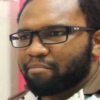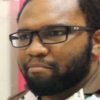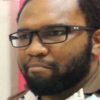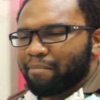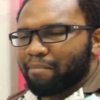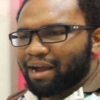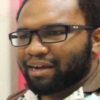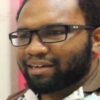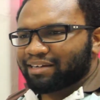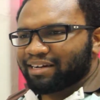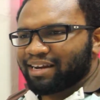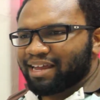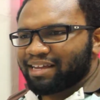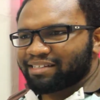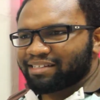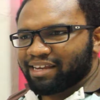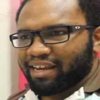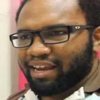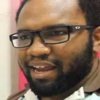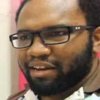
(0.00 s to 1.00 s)

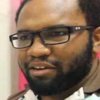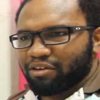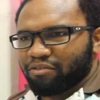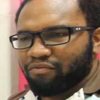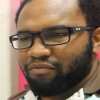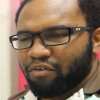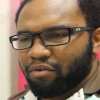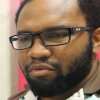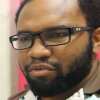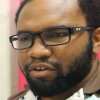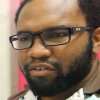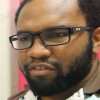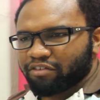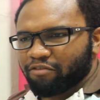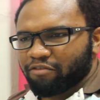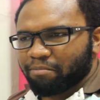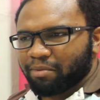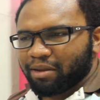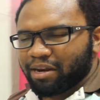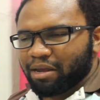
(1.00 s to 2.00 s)
magnetic and you found
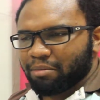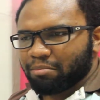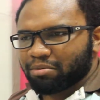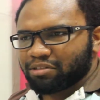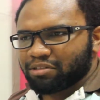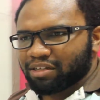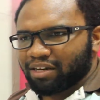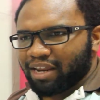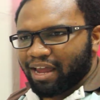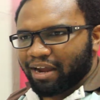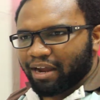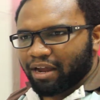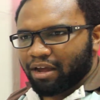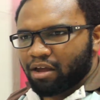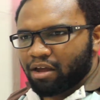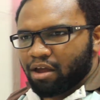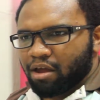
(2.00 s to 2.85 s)
yourself being able to like